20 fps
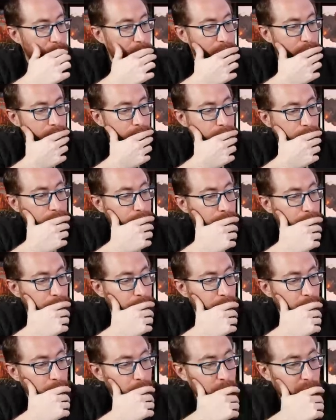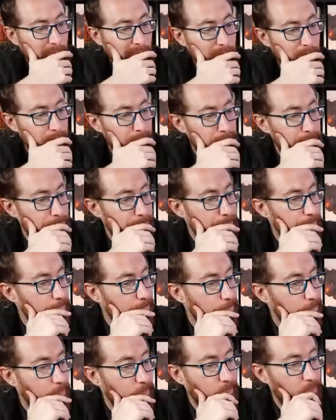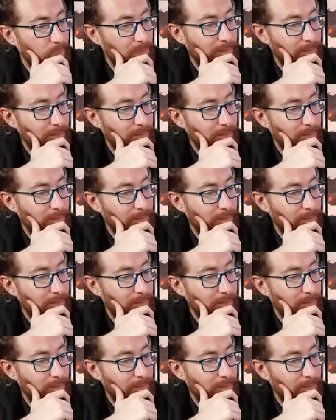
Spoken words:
(silent)